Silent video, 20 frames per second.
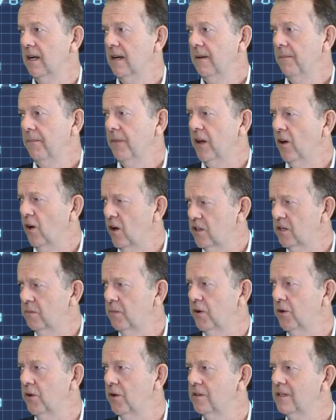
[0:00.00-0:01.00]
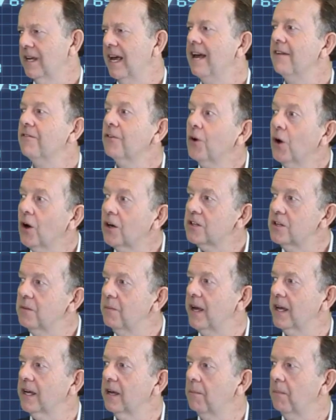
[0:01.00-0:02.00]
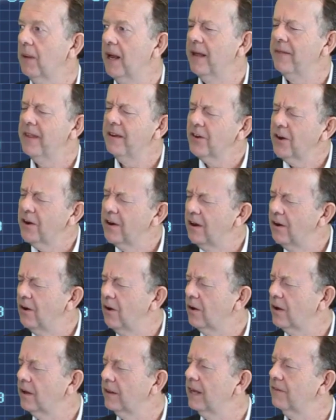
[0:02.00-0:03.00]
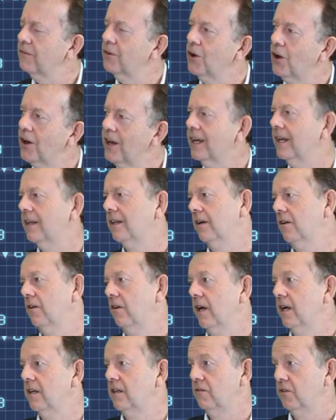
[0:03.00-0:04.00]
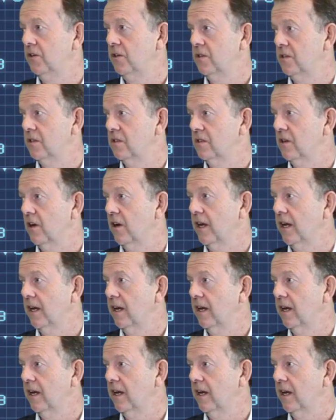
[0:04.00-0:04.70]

That entrepreneurs have got to make a plan. They've got to get the creative juices going,